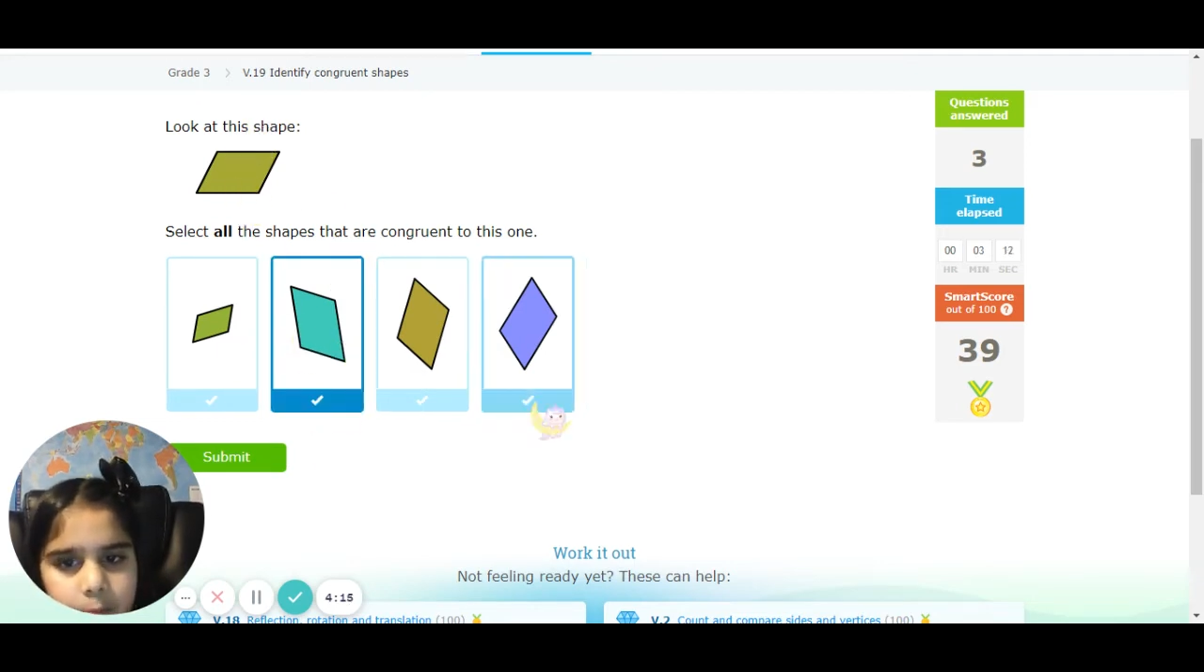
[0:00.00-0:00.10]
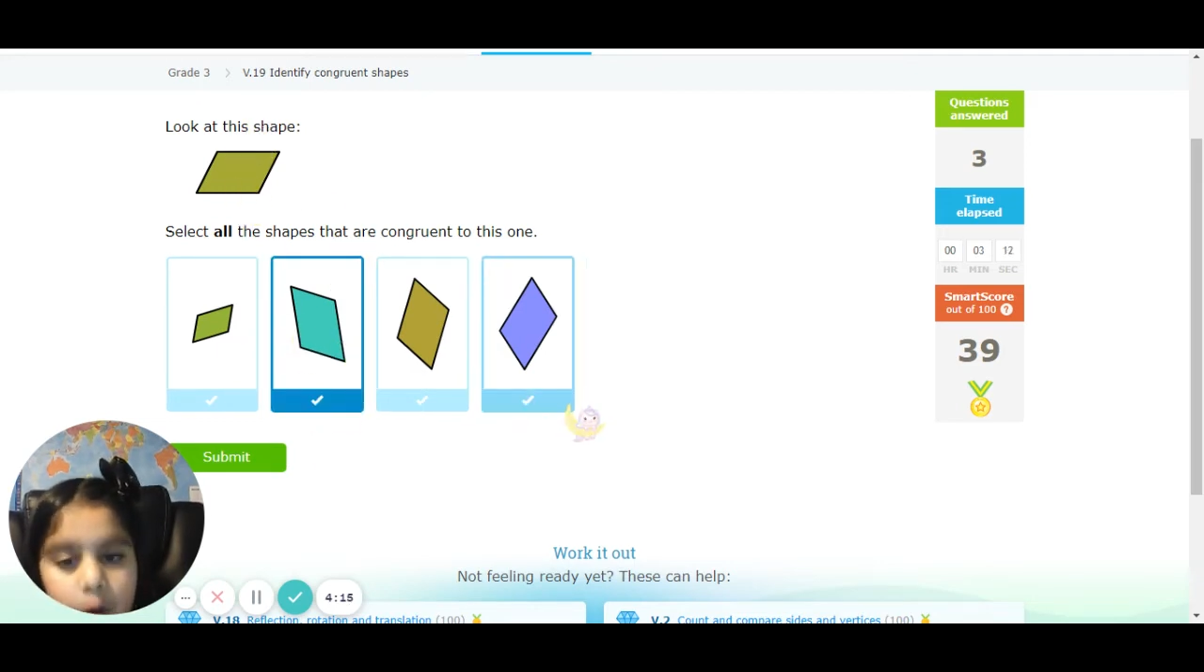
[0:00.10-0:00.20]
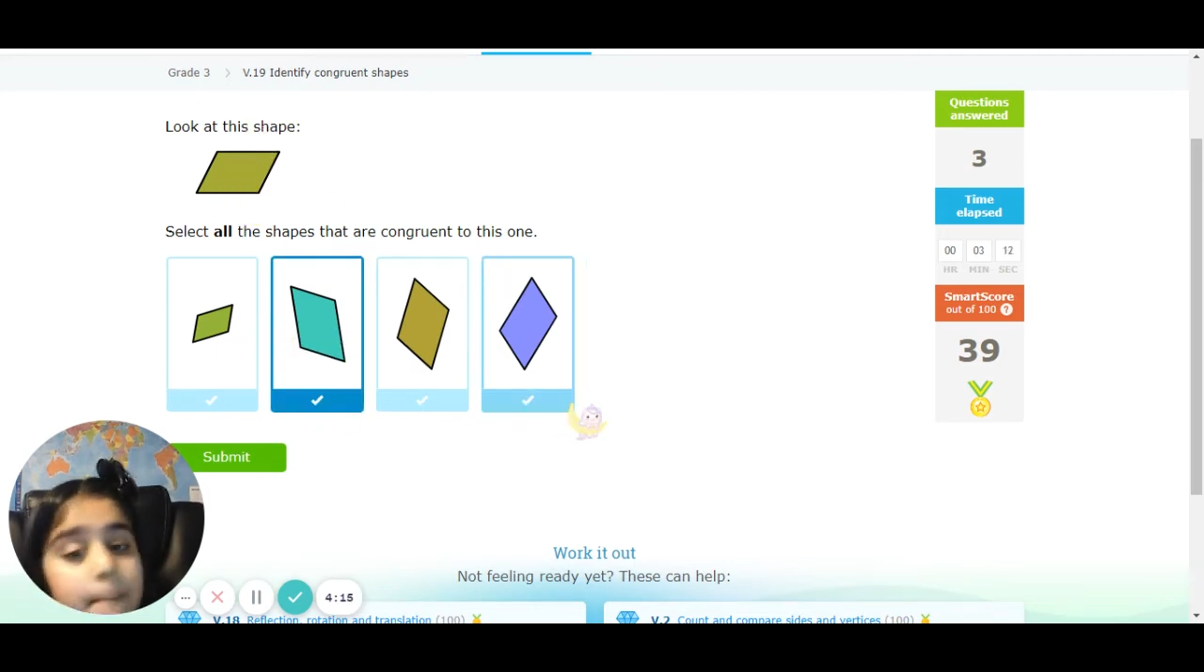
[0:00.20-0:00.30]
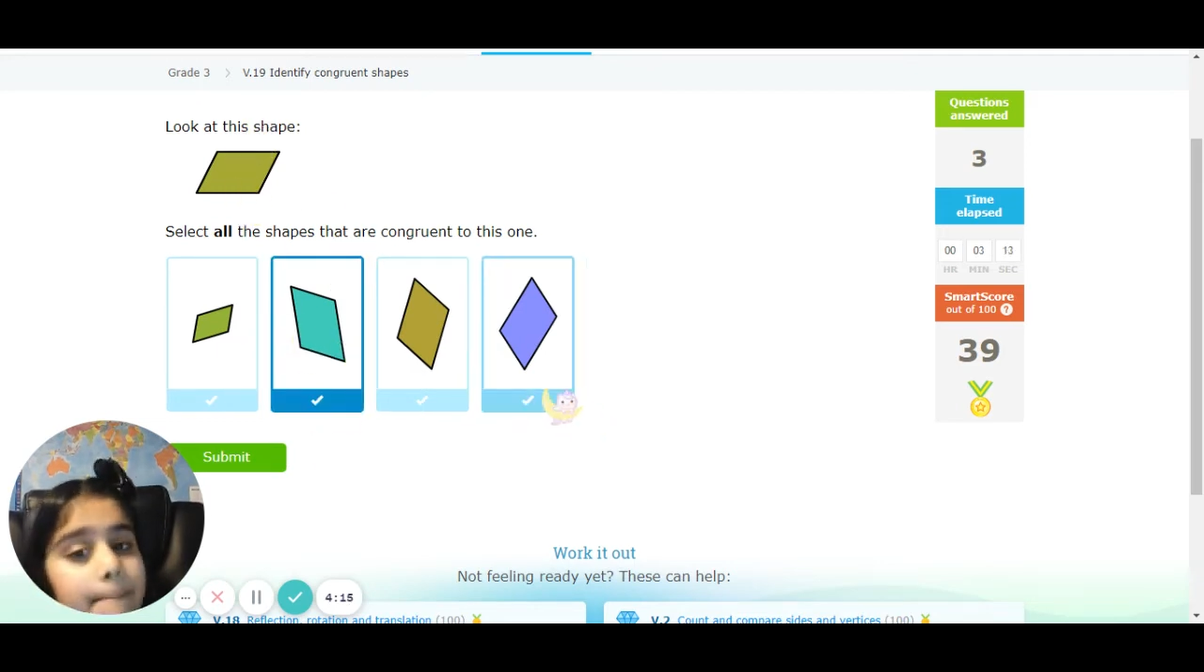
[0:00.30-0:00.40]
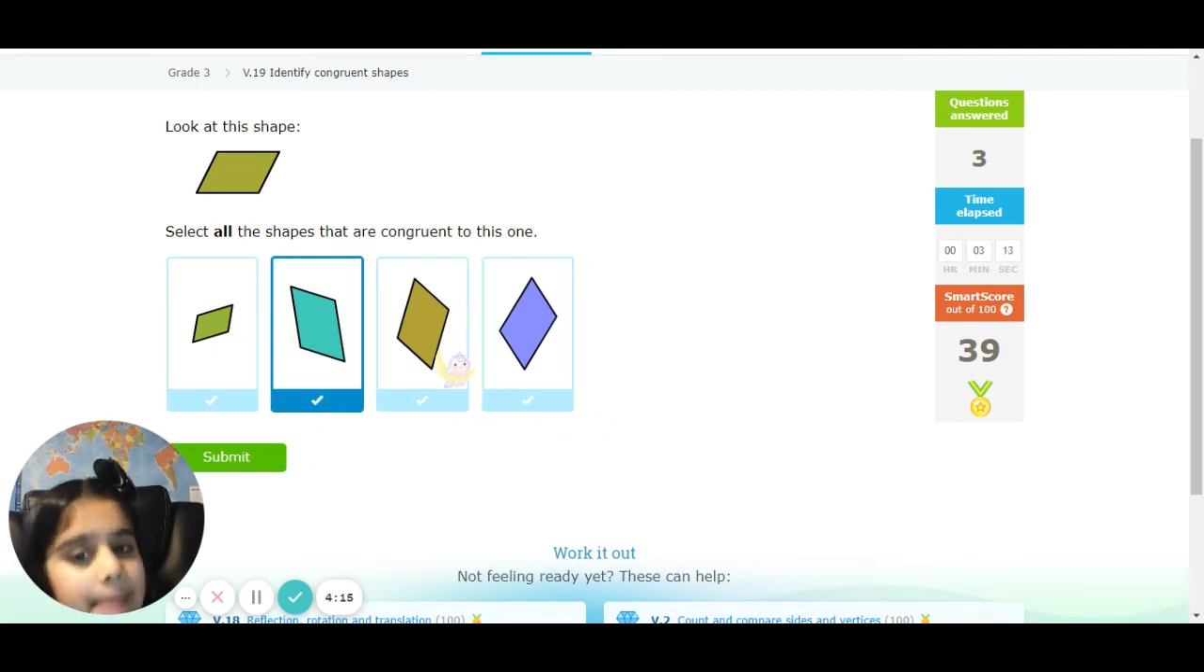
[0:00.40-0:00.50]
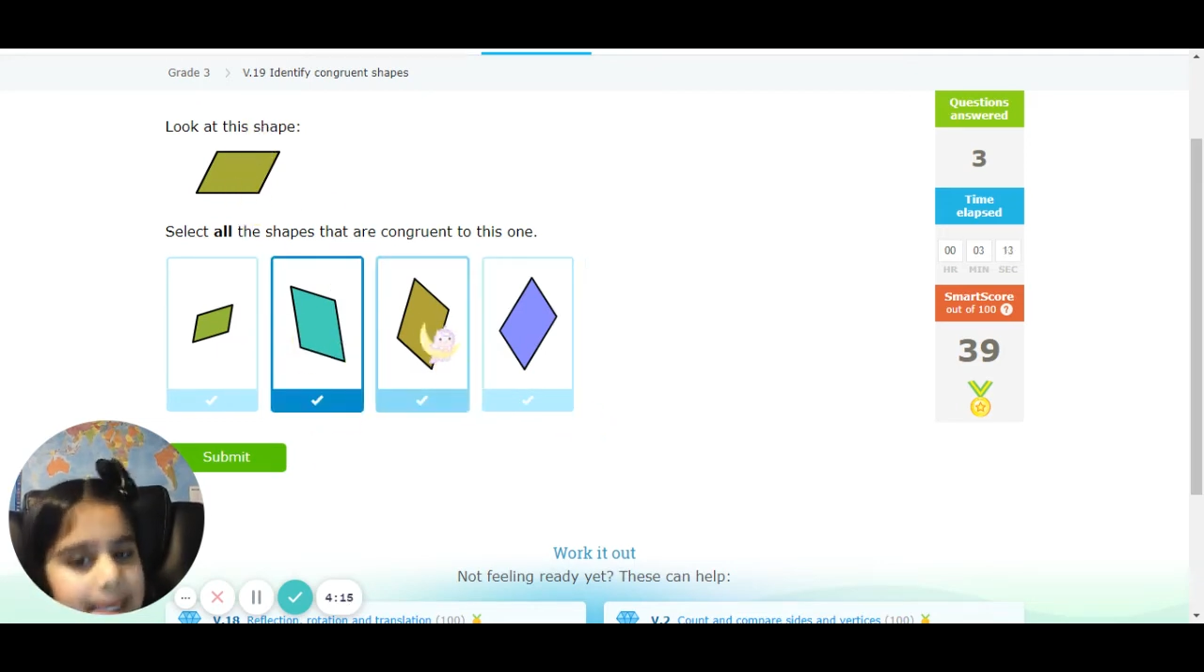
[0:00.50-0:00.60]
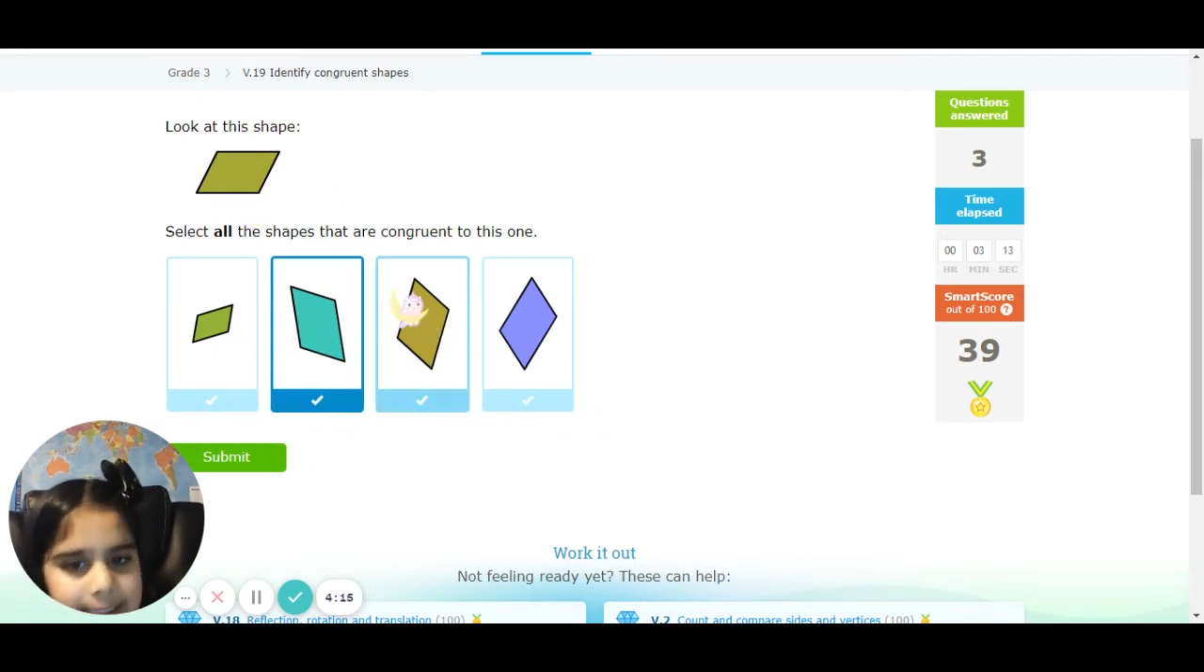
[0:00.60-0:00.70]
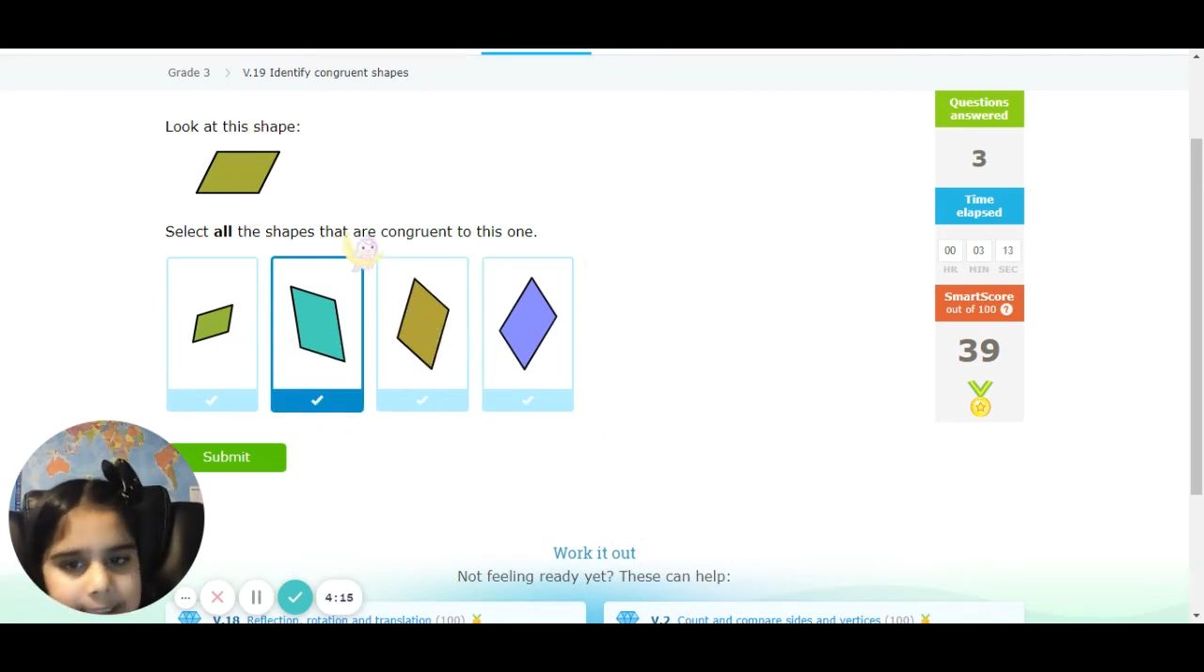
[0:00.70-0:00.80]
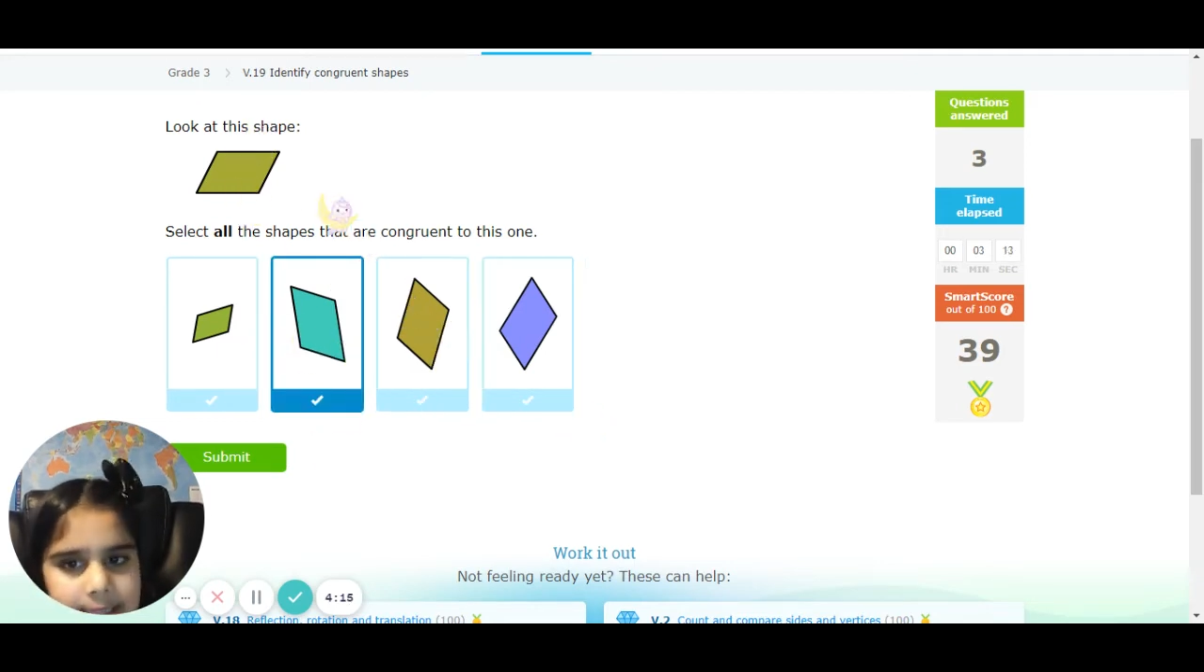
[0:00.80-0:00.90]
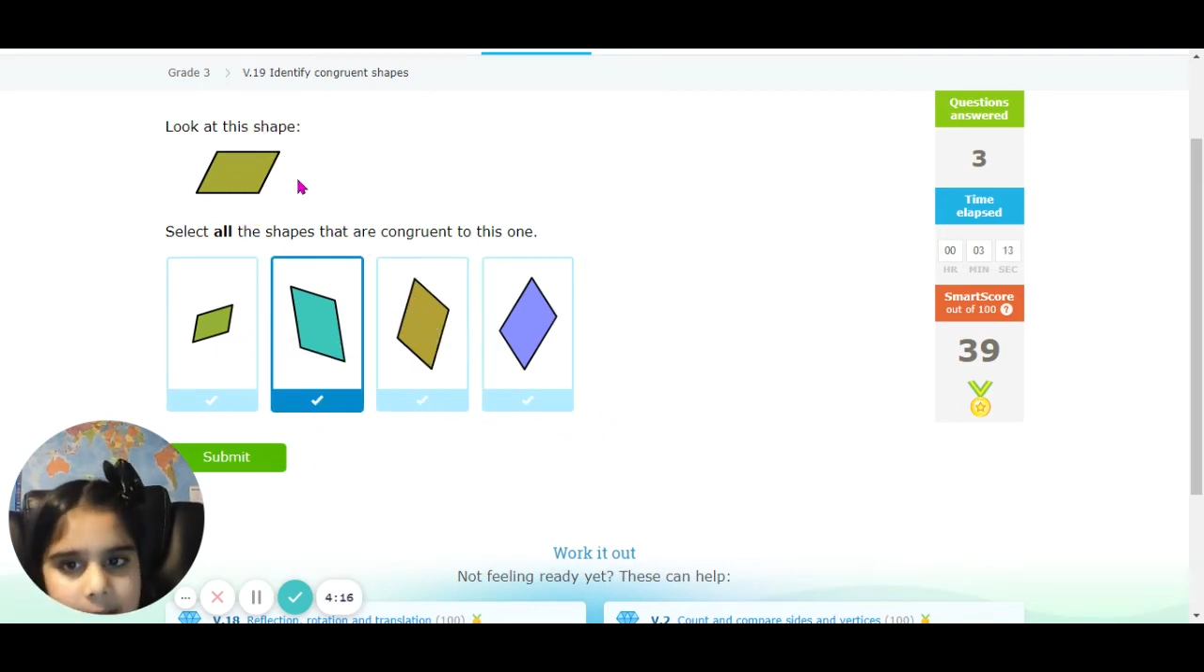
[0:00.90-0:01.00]

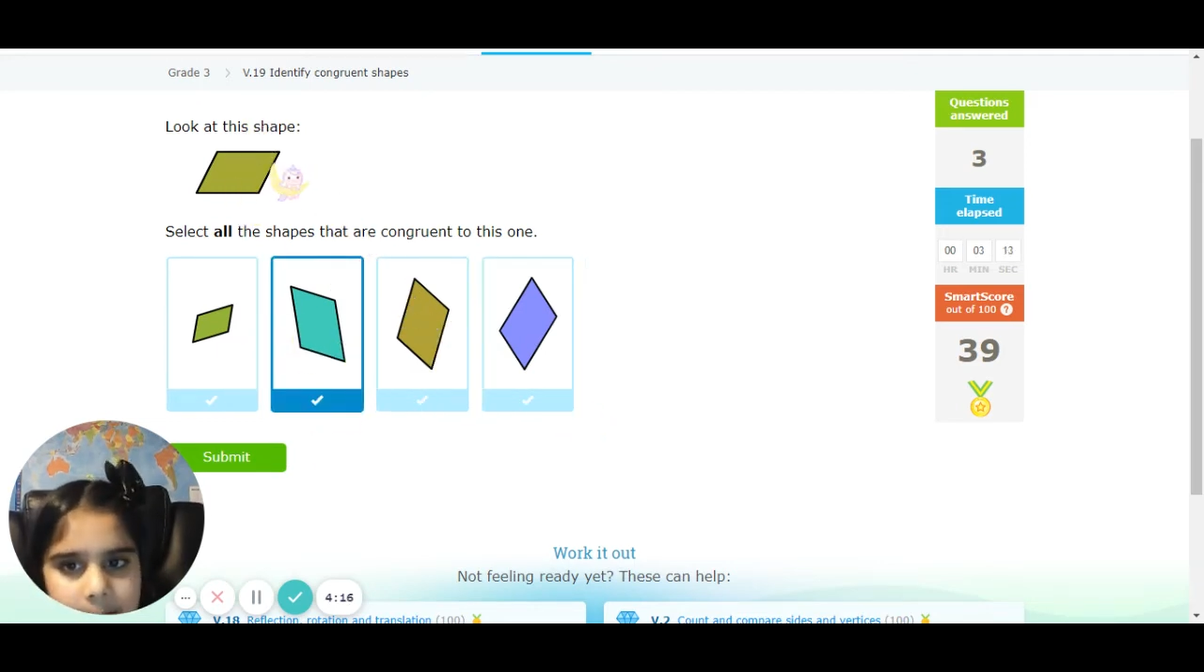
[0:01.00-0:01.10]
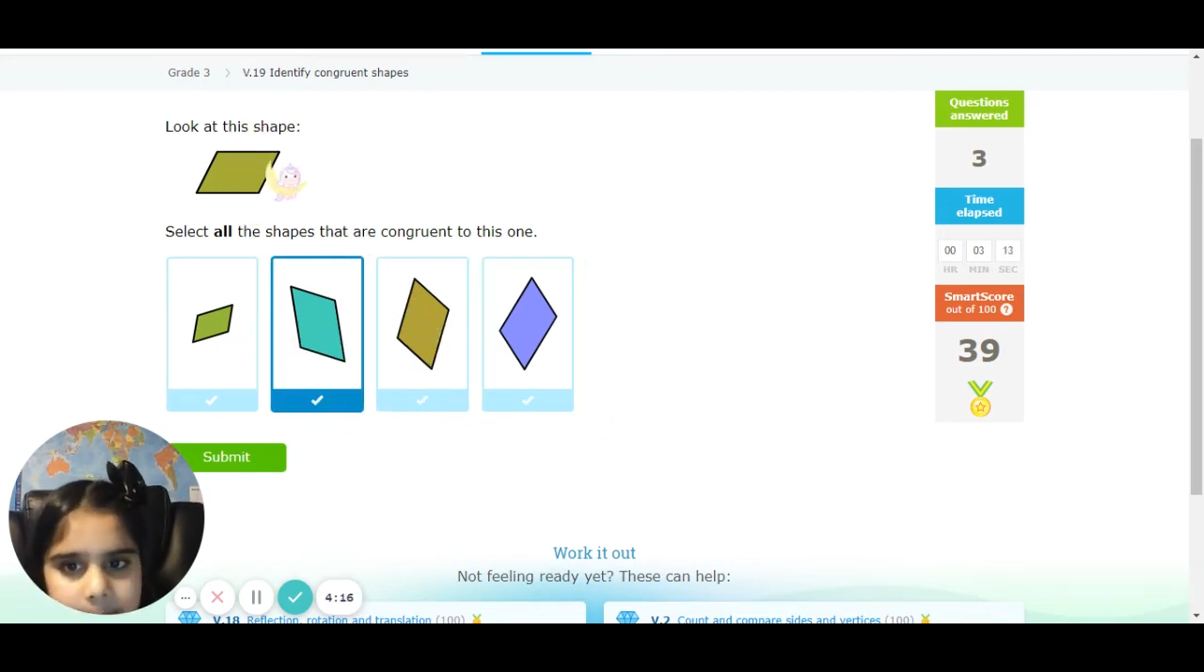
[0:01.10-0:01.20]
rhombus.